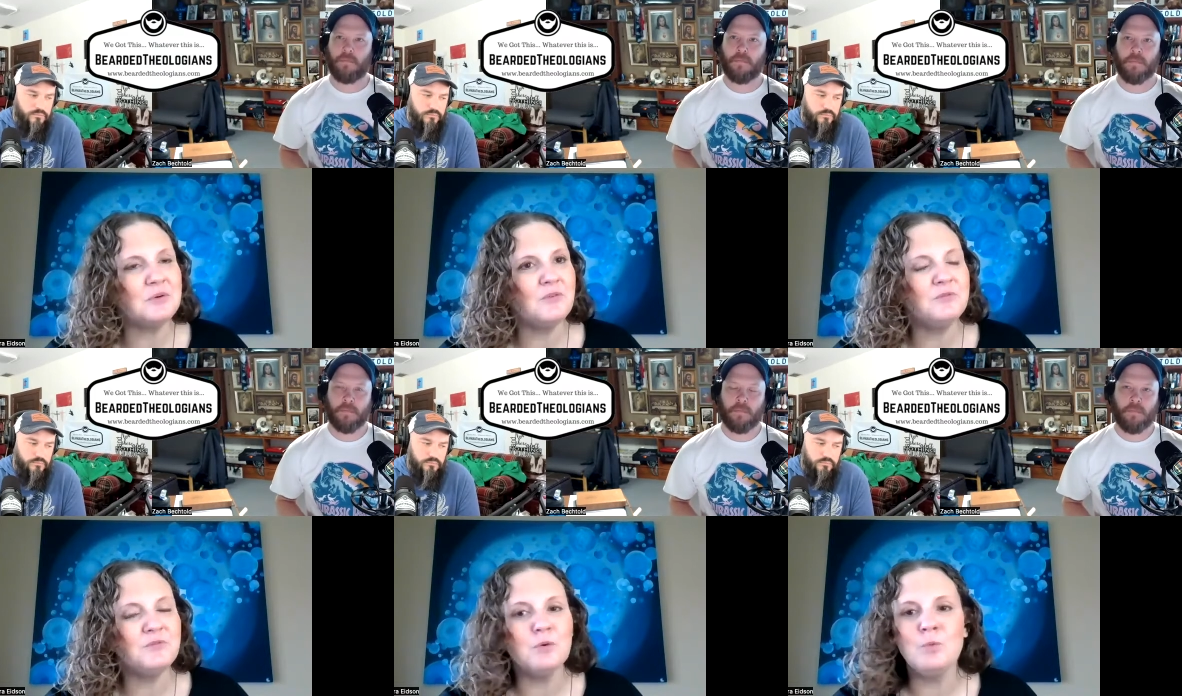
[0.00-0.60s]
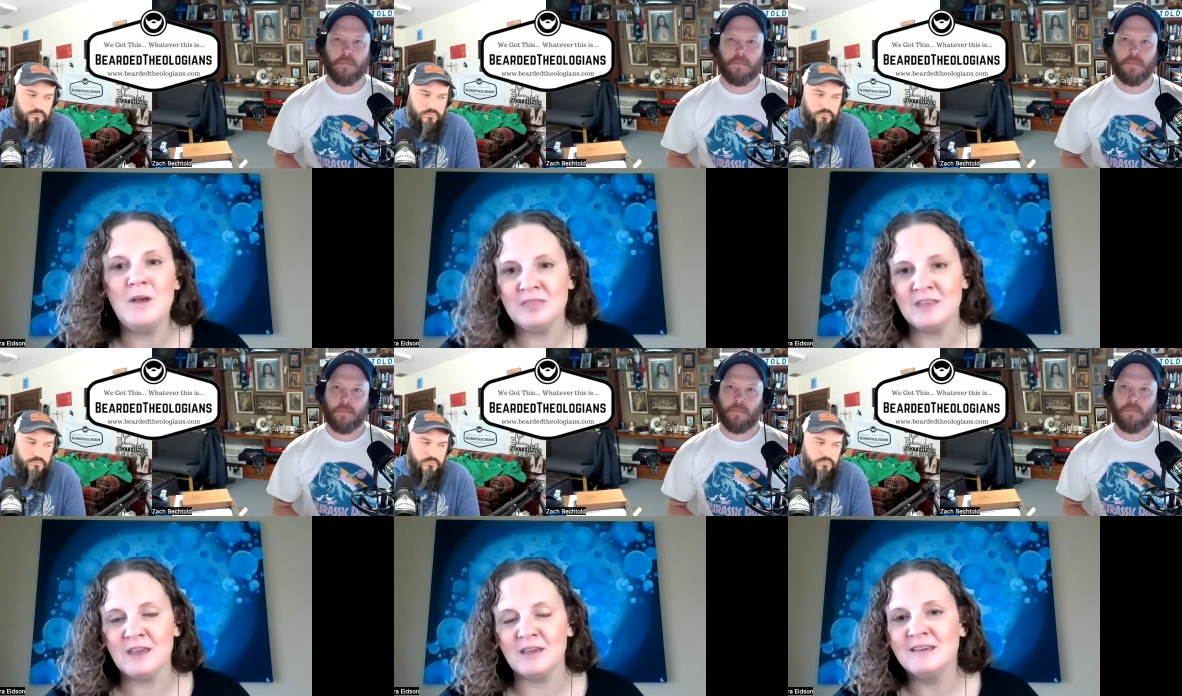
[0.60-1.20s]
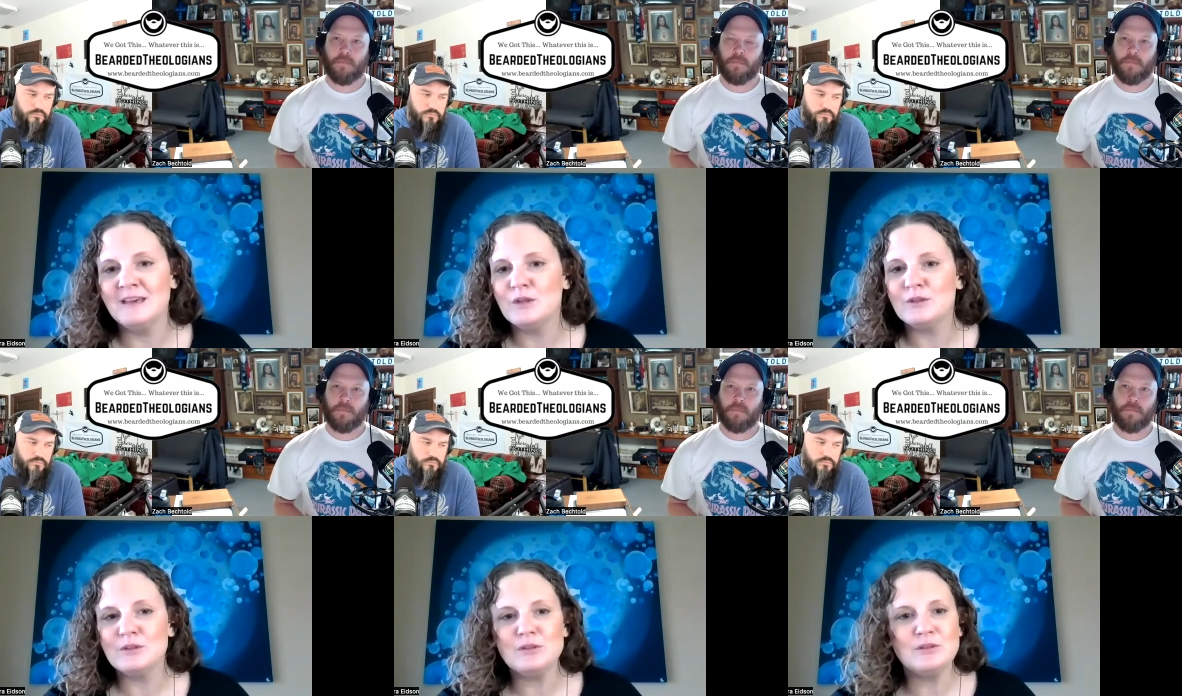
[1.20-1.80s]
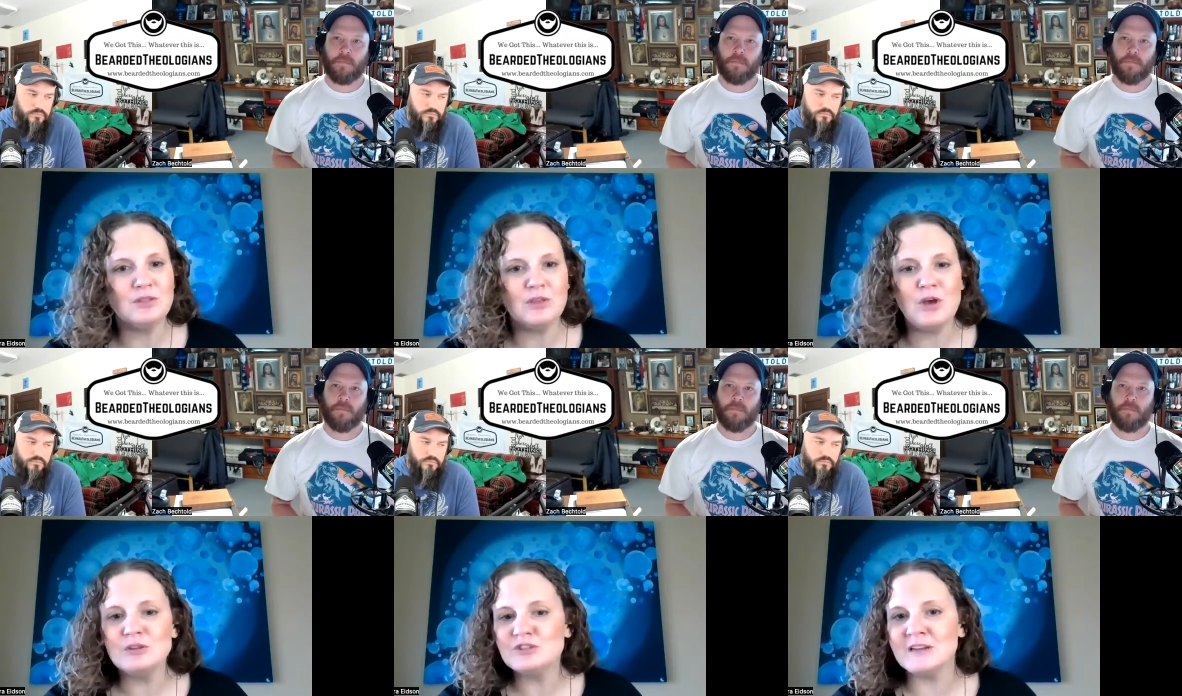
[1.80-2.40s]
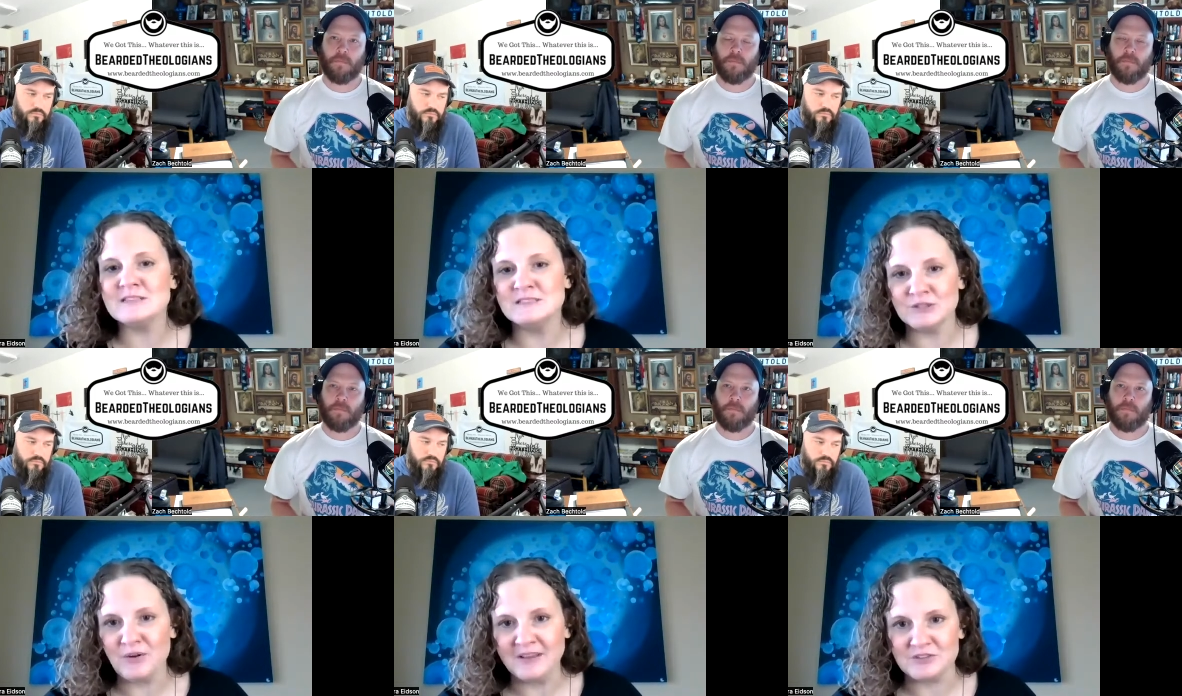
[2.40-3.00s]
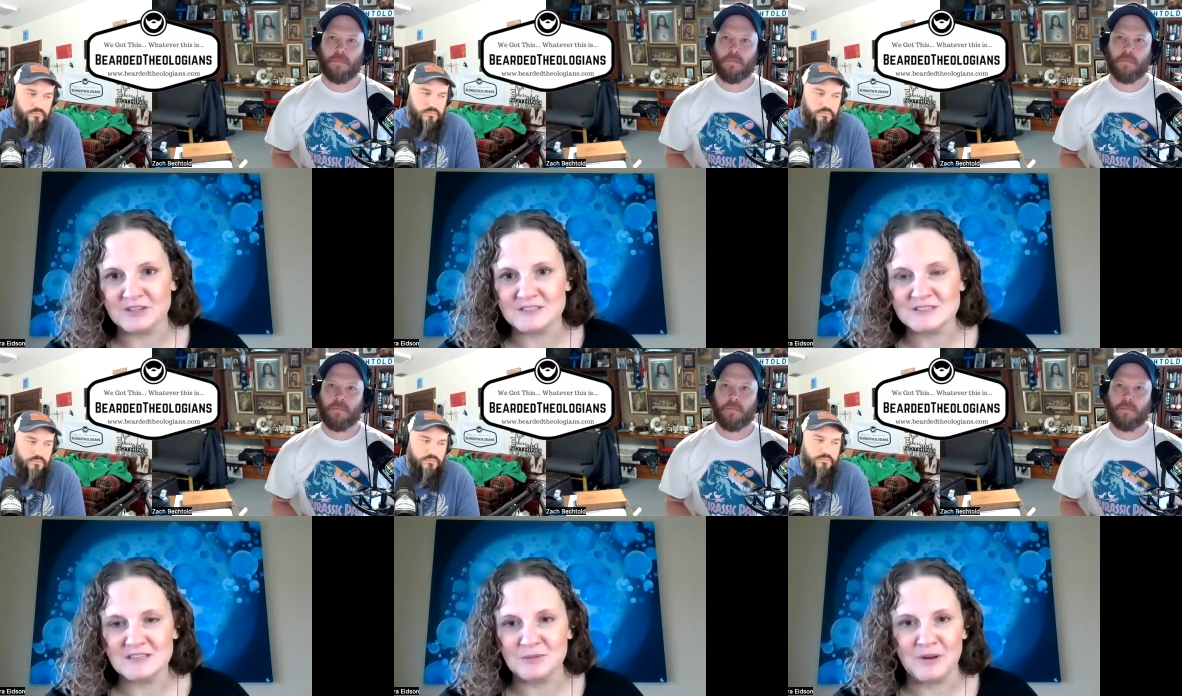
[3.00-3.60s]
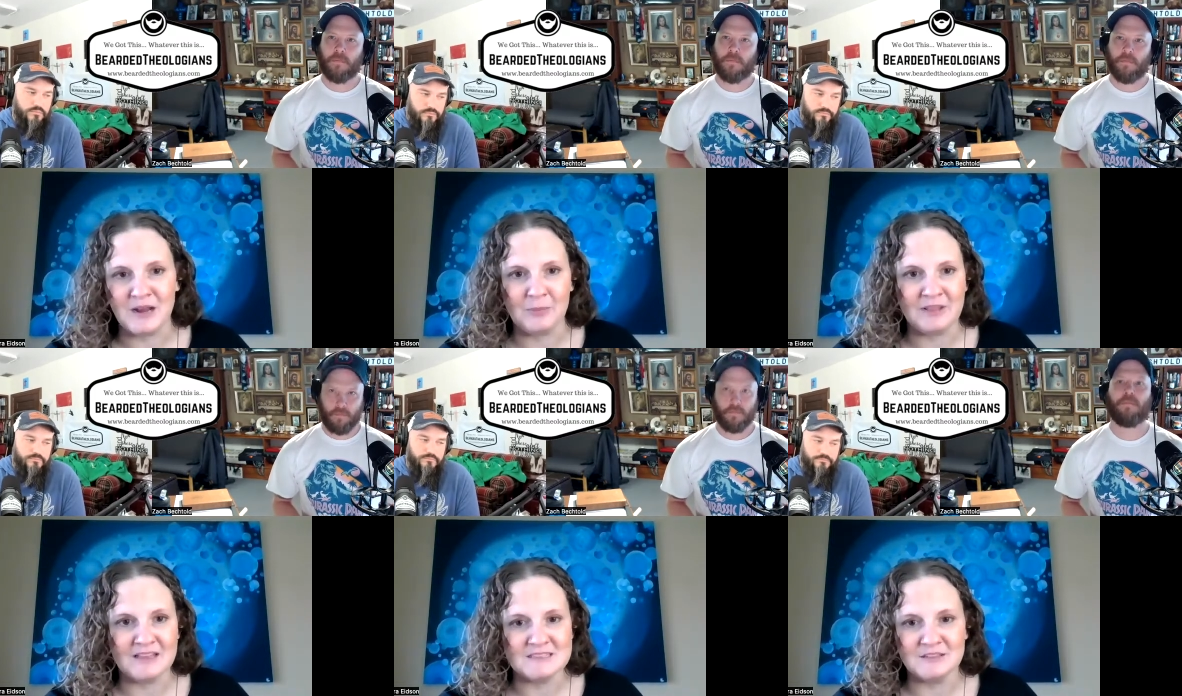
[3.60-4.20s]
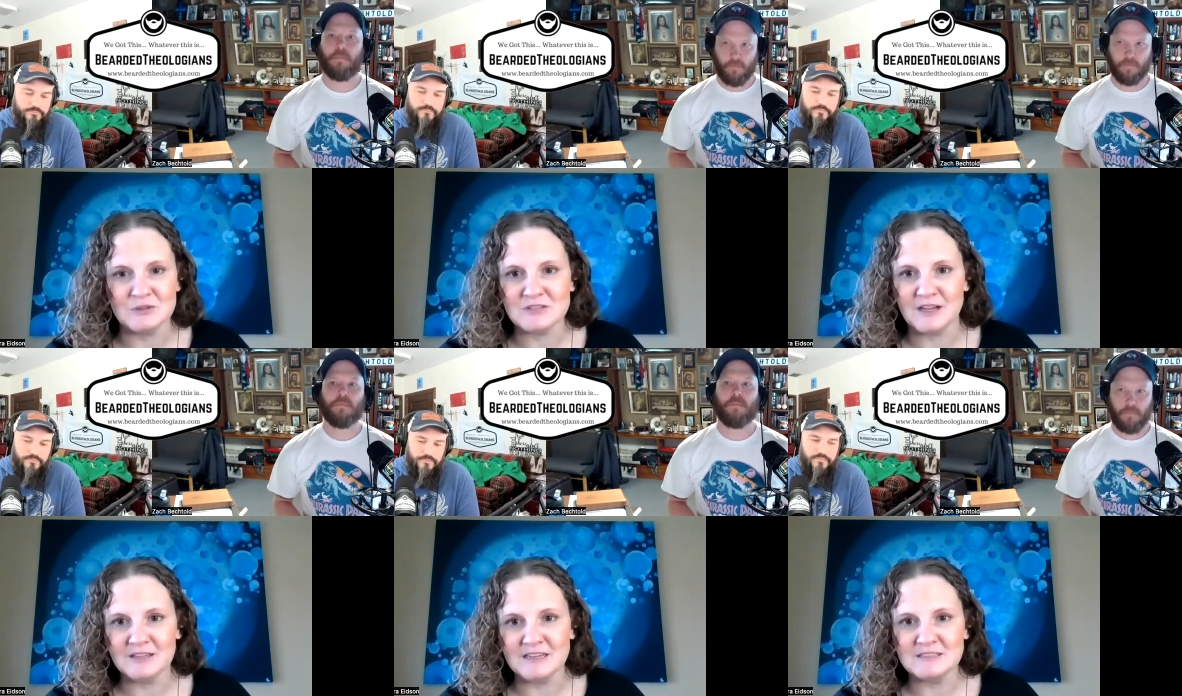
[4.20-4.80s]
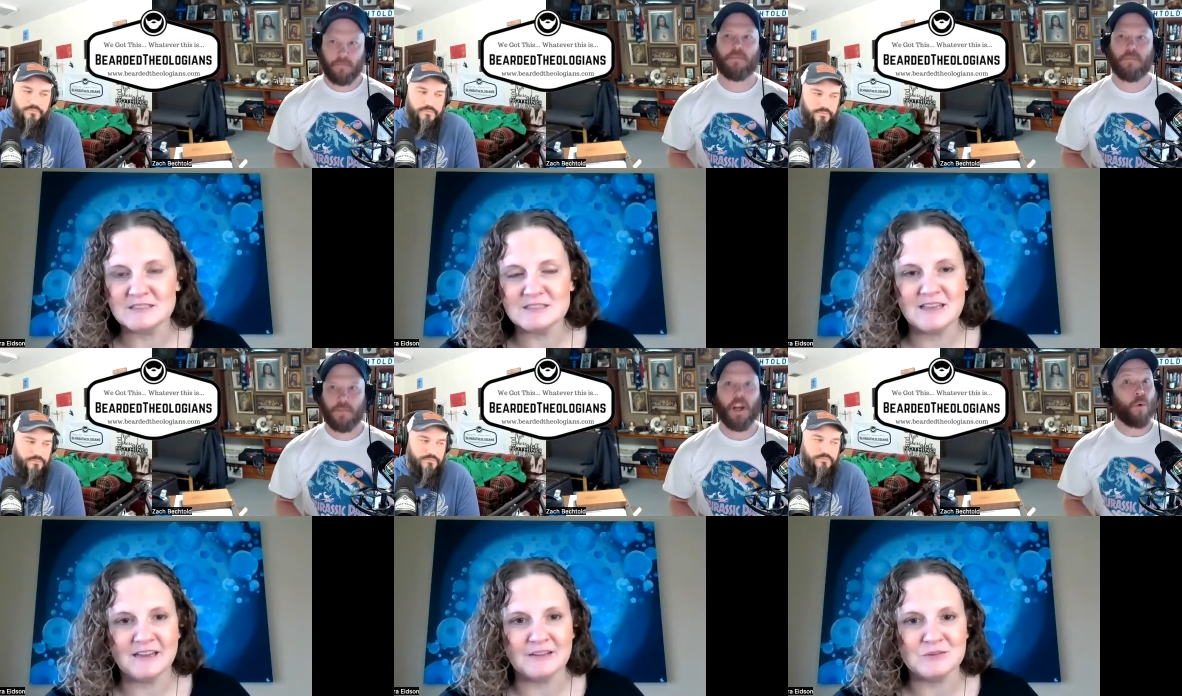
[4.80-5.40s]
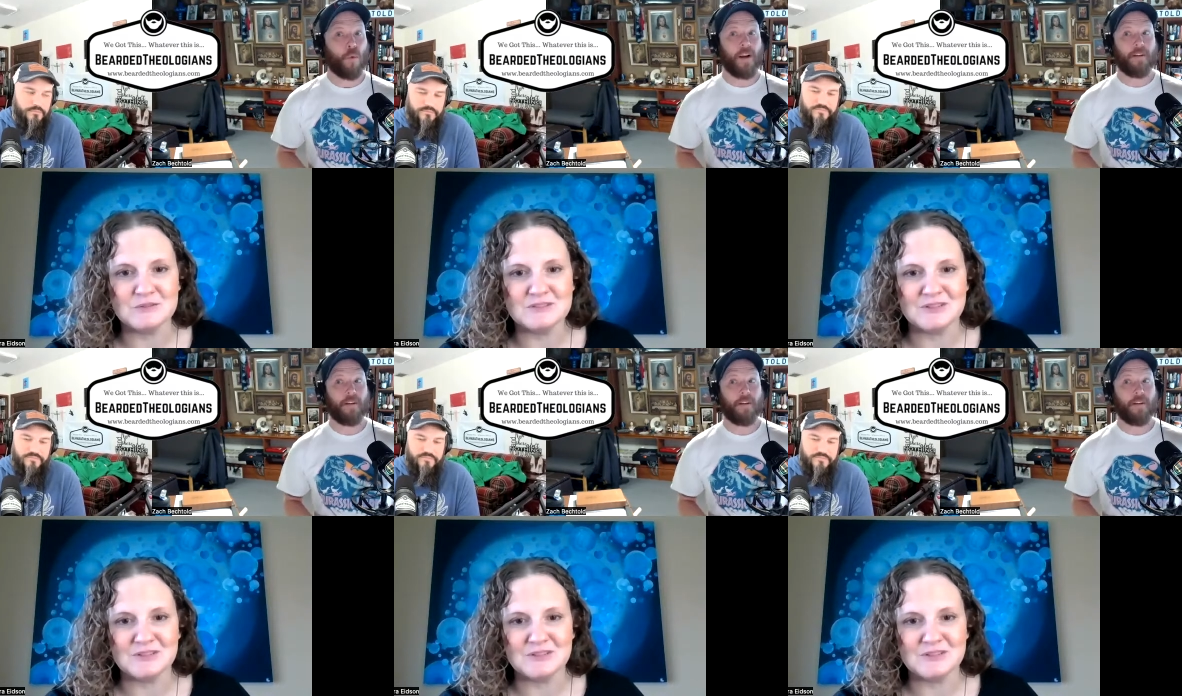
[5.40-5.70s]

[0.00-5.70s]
Speaker 1: for one thing, culture has zero interest in monopolizing those holidays uh, those,